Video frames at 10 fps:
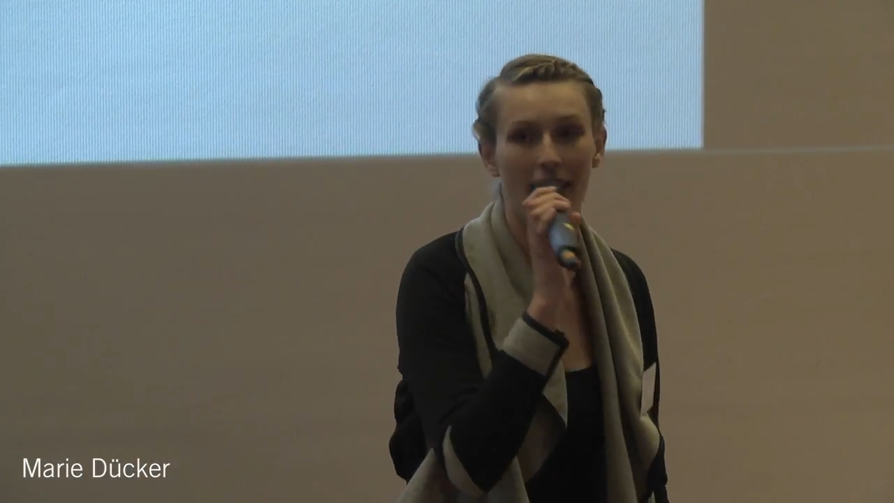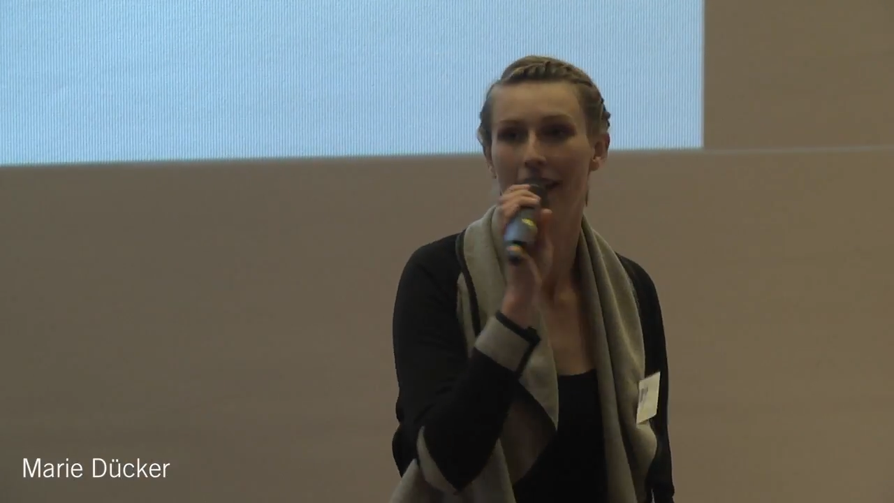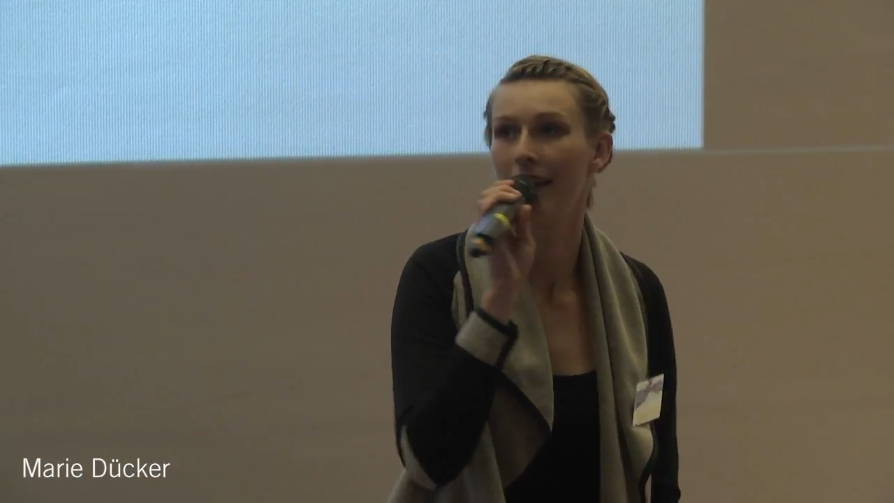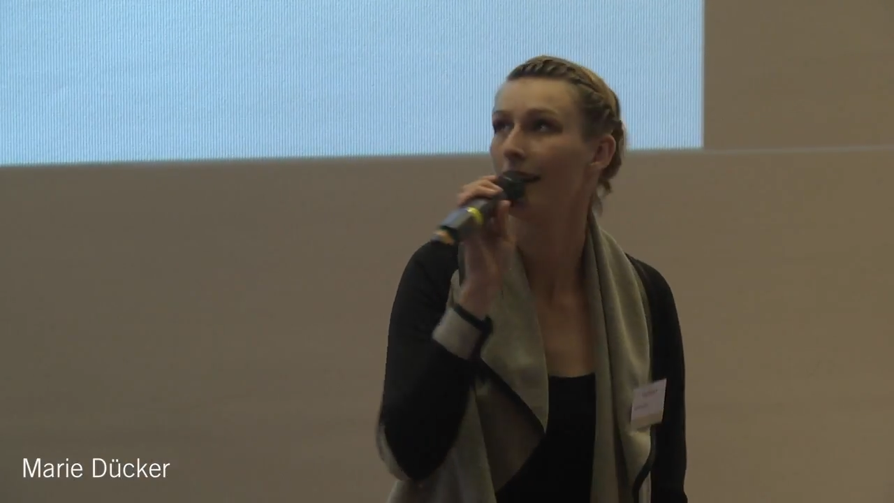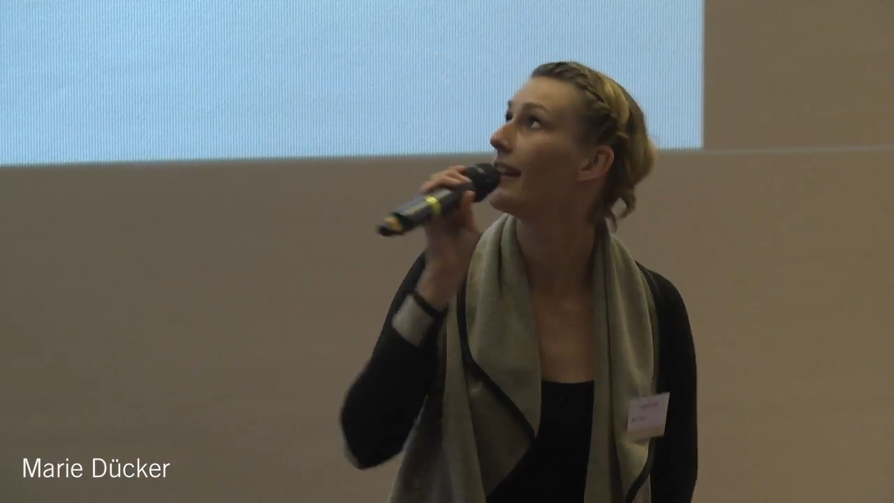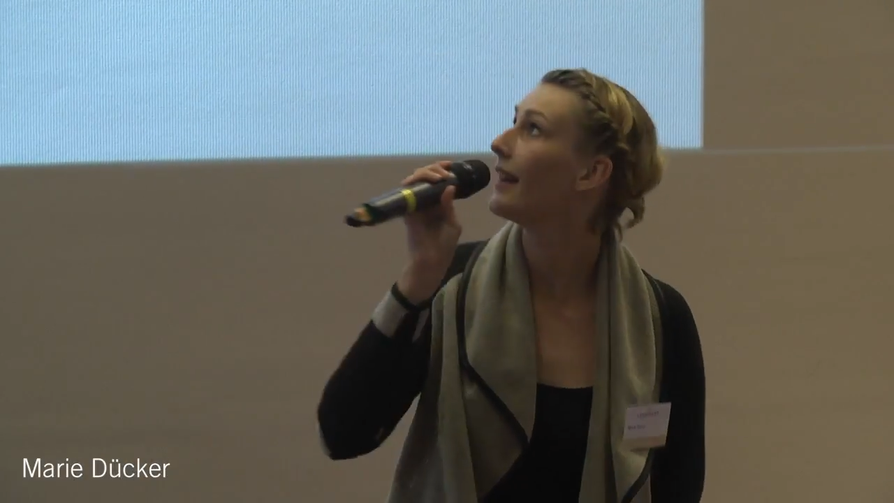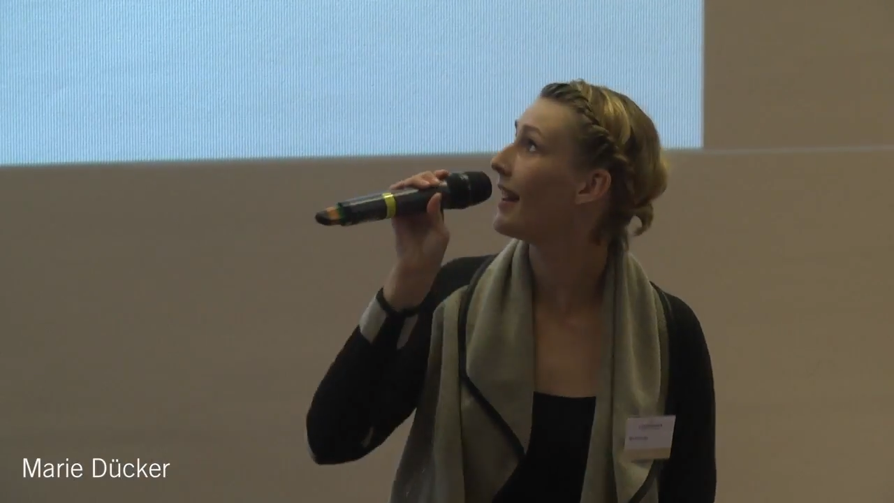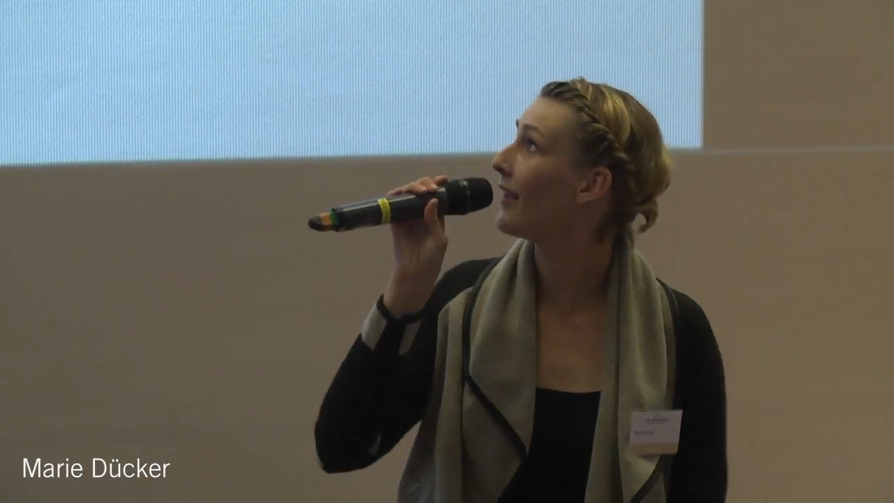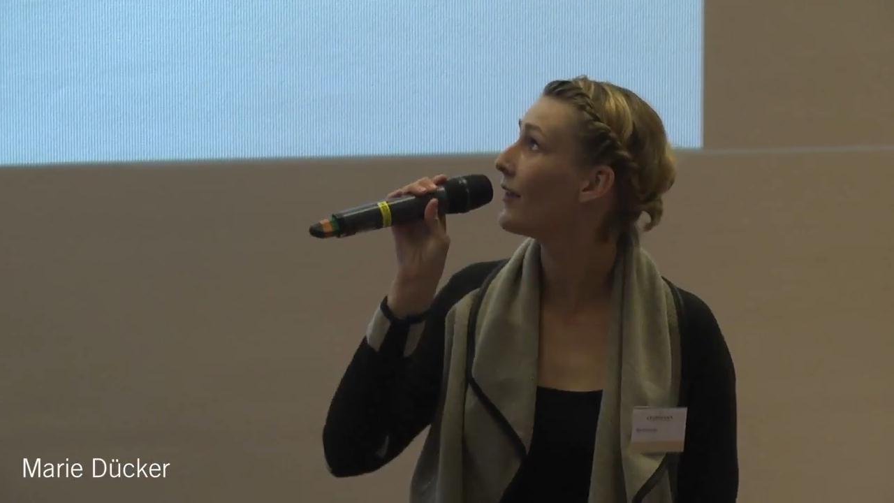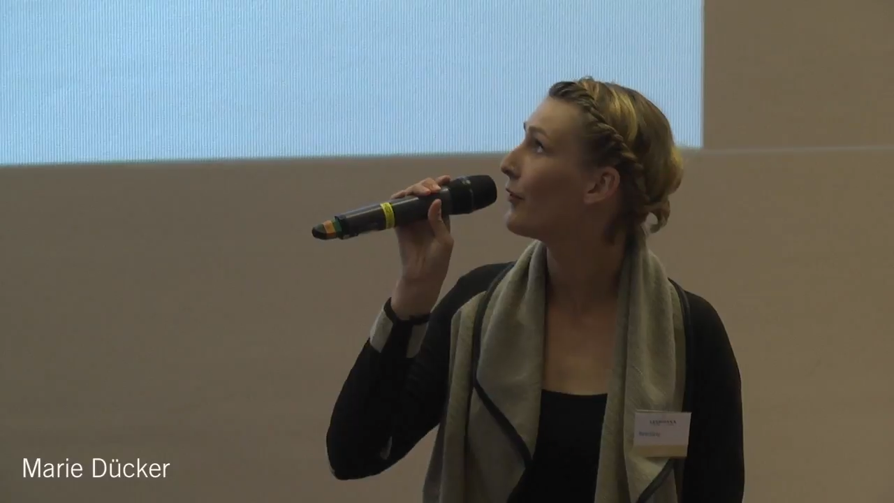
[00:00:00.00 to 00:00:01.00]
and
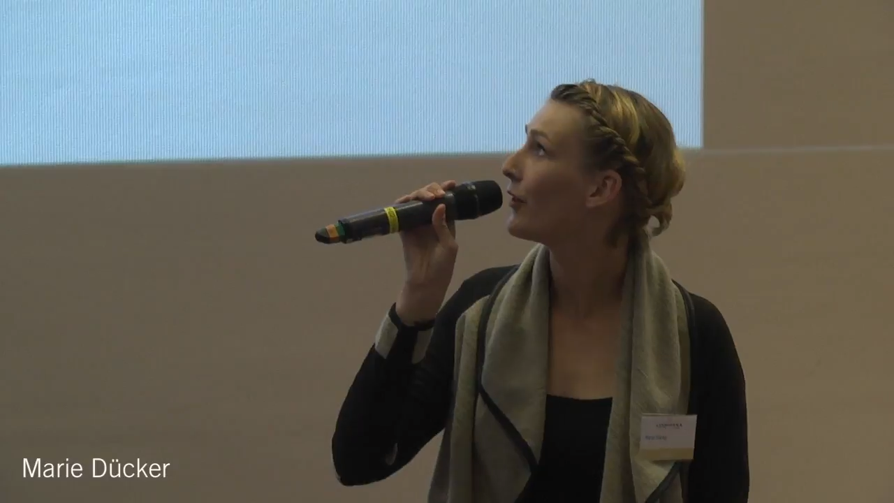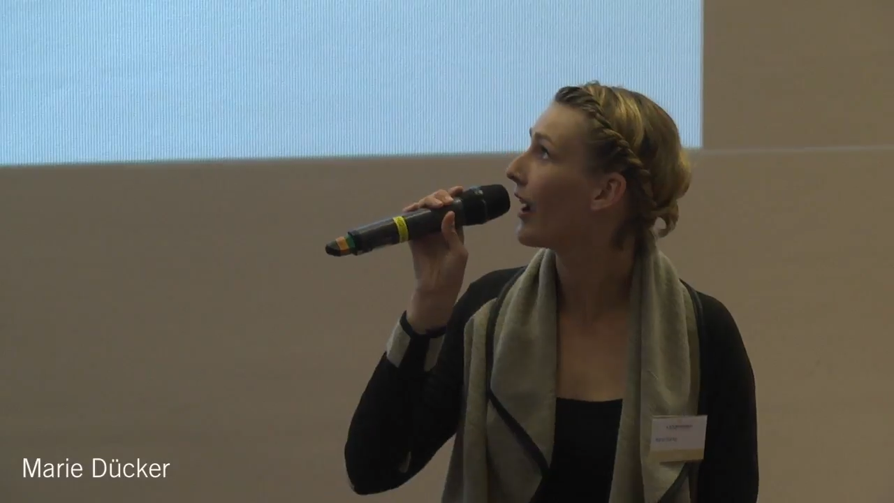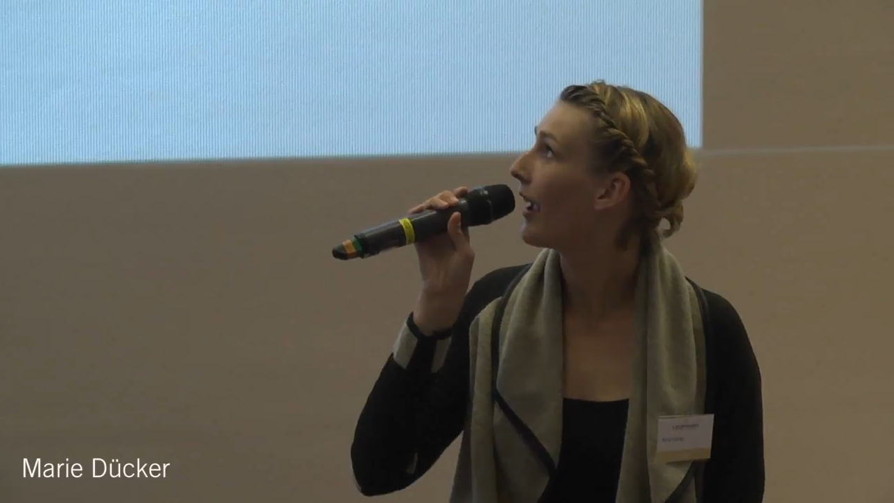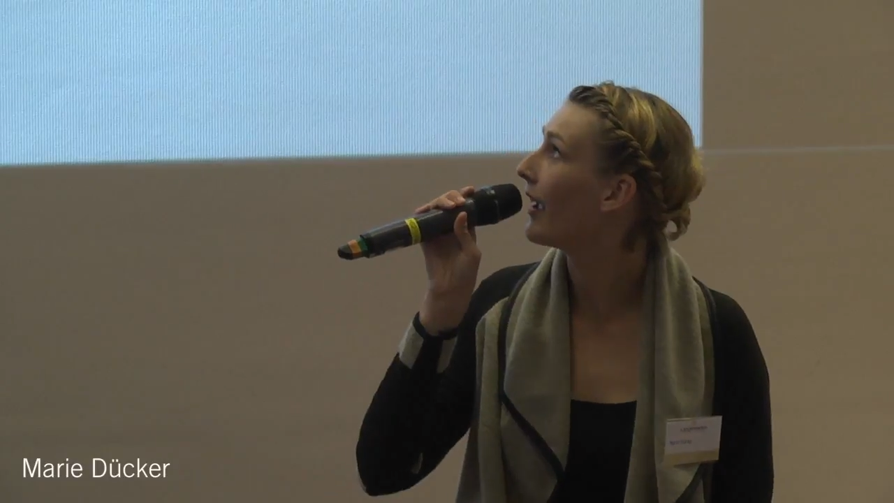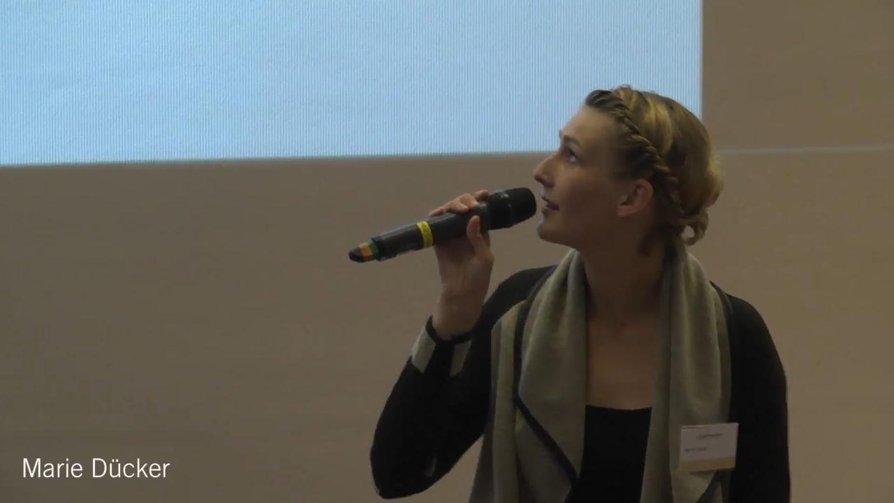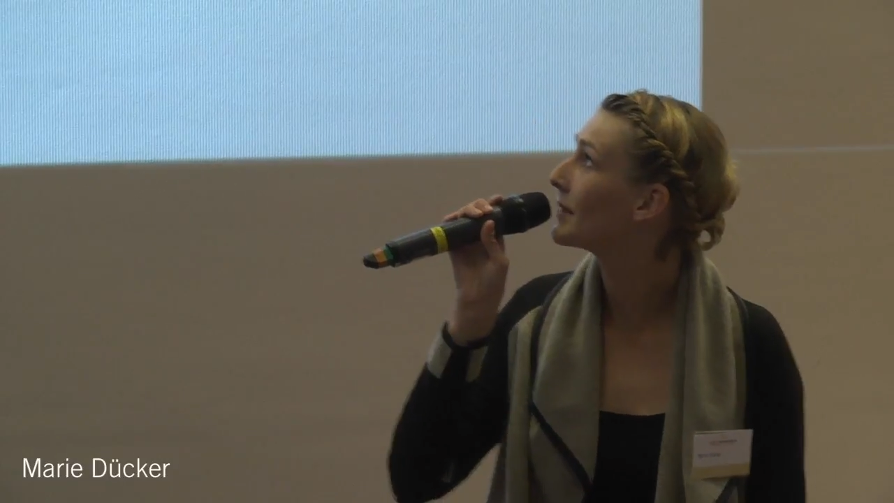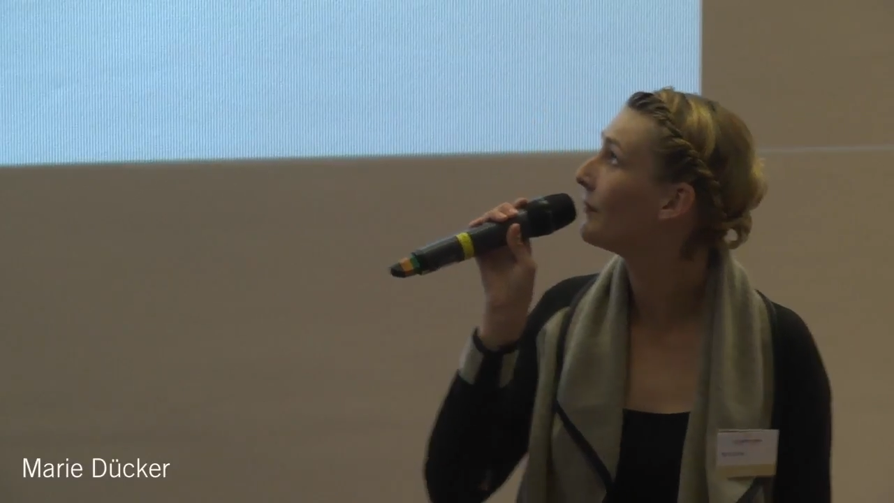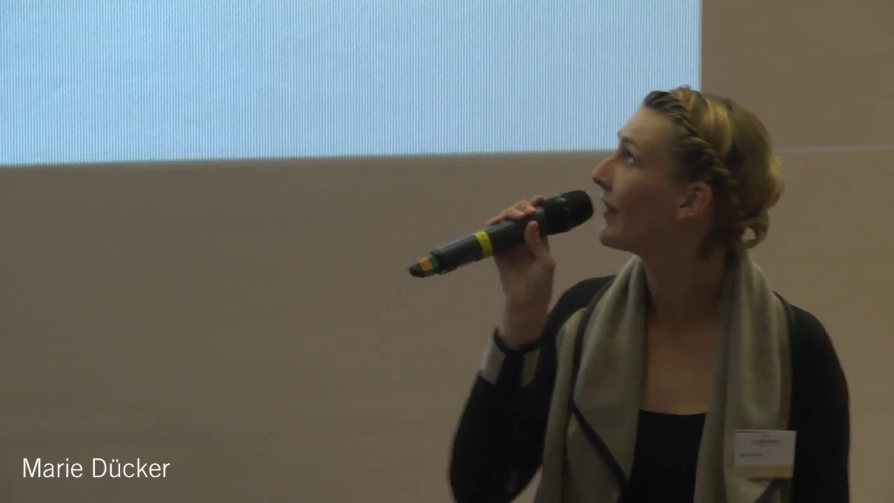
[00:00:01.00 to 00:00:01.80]
never forget,